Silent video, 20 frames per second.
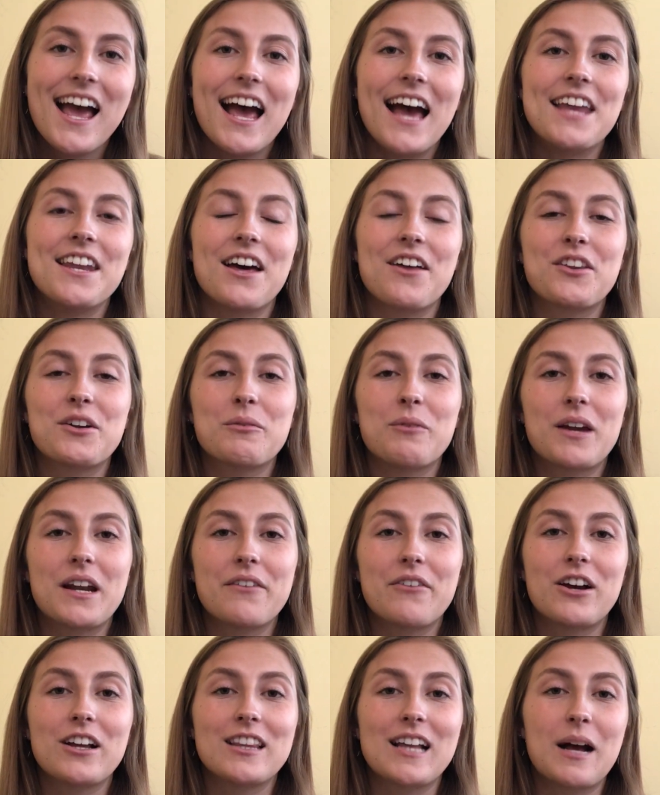Another one
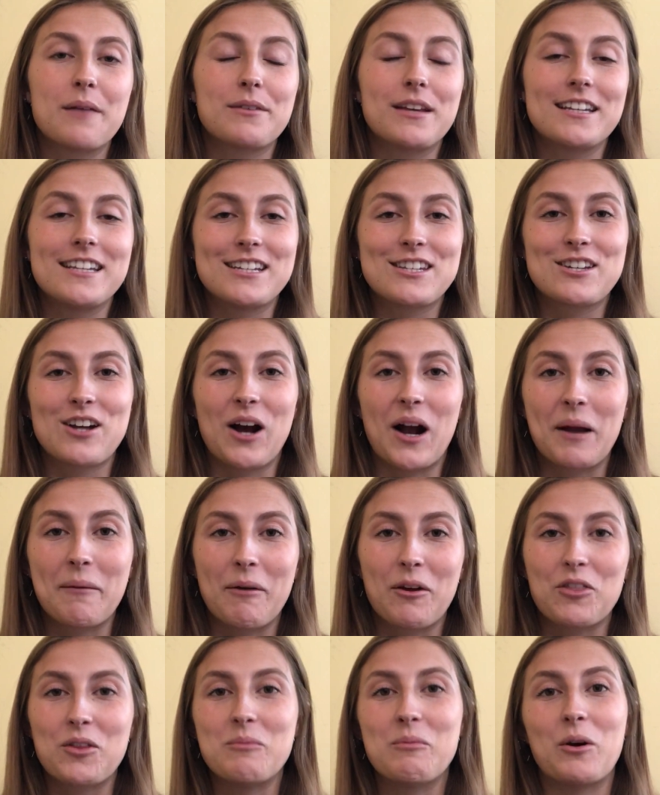of our labs, I did talk
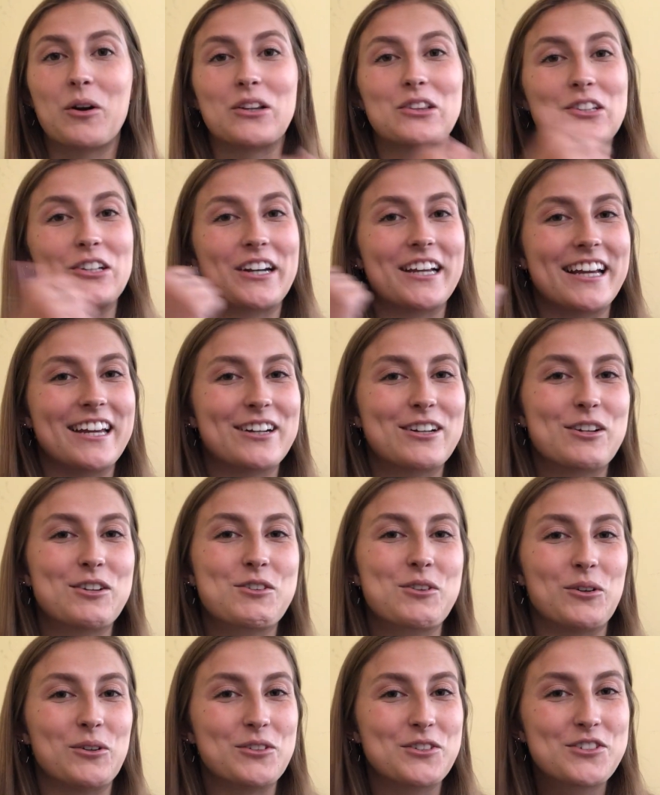about the motor learning and
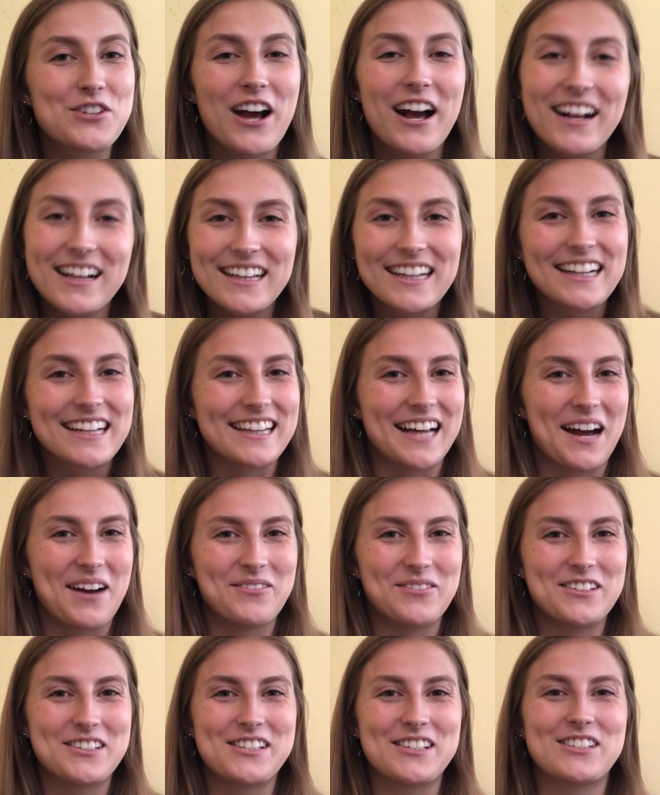controlled juggling
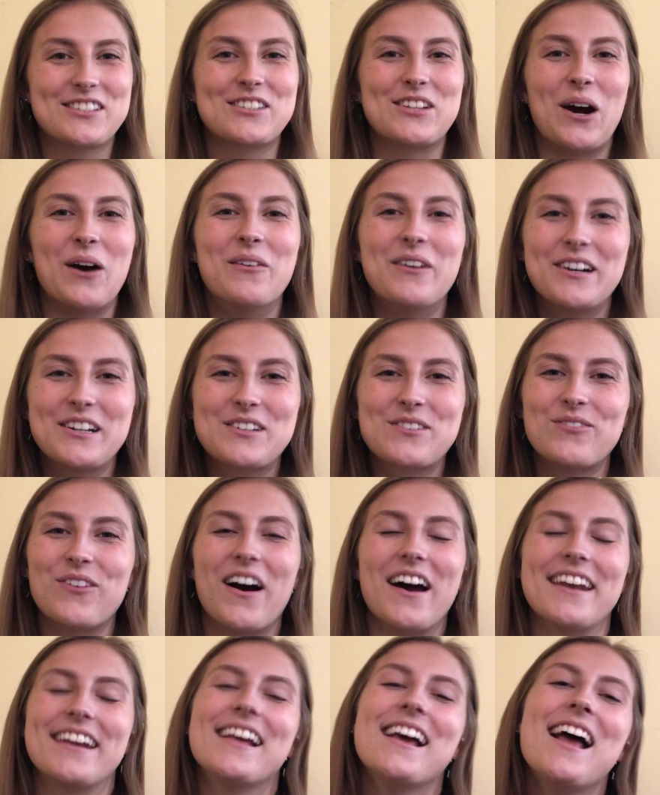lab, which is so much
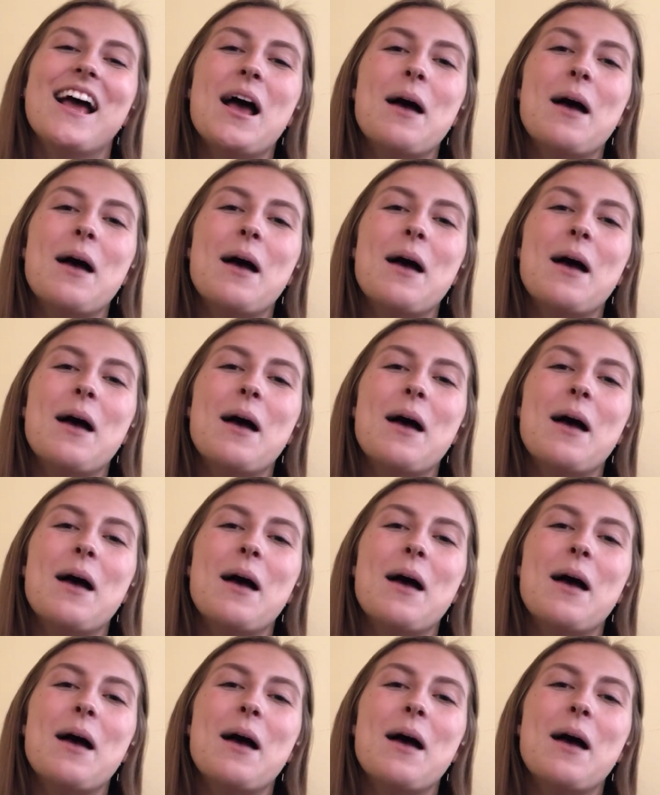fun.